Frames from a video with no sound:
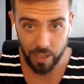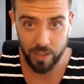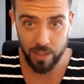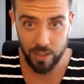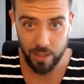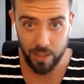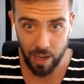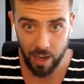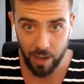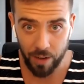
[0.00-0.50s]
to
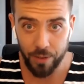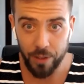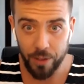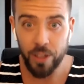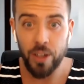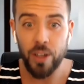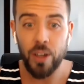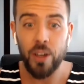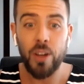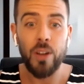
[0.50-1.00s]
say.
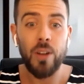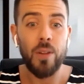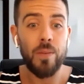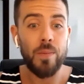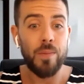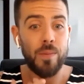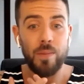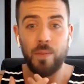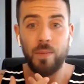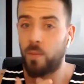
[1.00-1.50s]

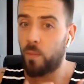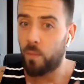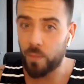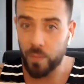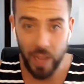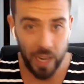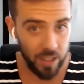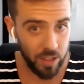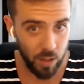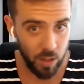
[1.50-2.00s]

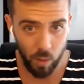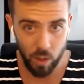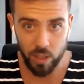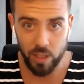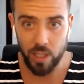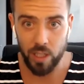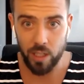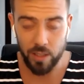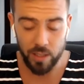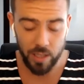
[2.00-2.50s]
That is the worst
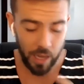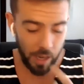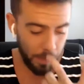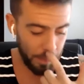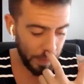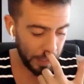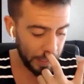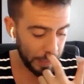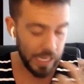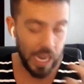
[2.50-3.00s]
thing to say
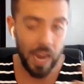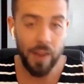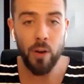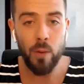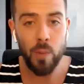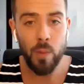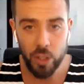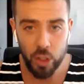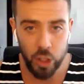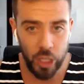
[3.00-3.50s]
because
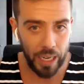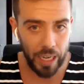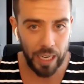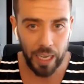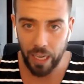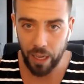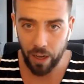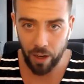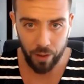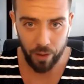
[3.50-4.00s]
everyone's checking
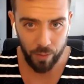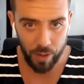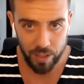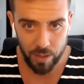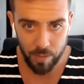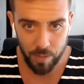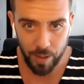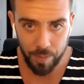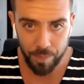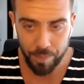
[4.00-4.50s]
in on the
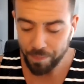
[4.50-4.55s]
resume.